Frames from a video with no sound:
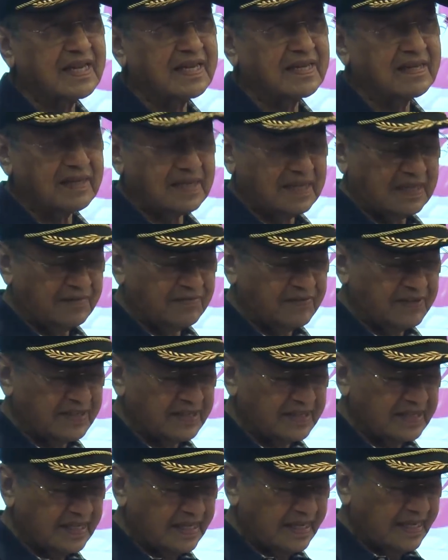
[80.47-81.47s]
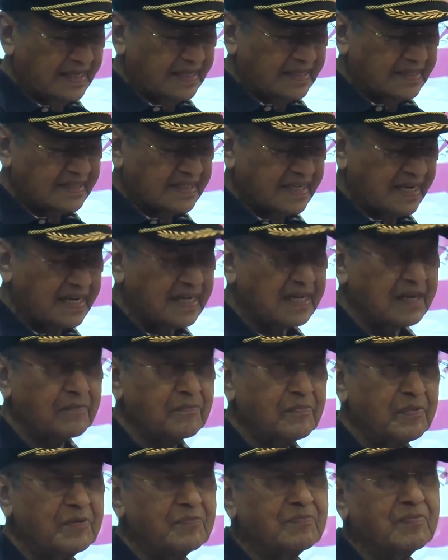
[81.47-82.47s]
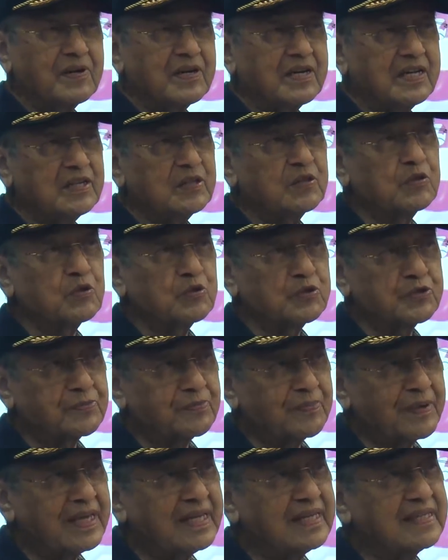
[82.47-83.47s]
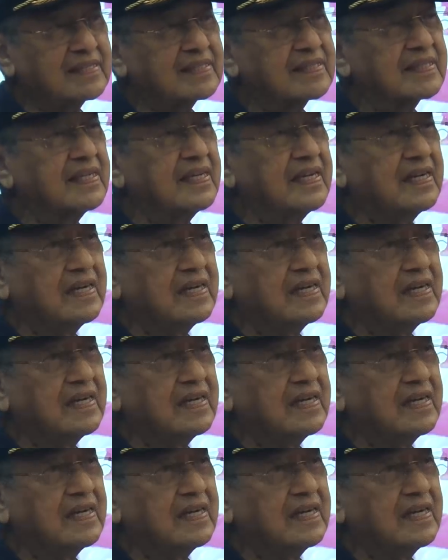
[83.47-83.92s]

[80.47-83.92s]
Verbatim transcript: and even sending people into space,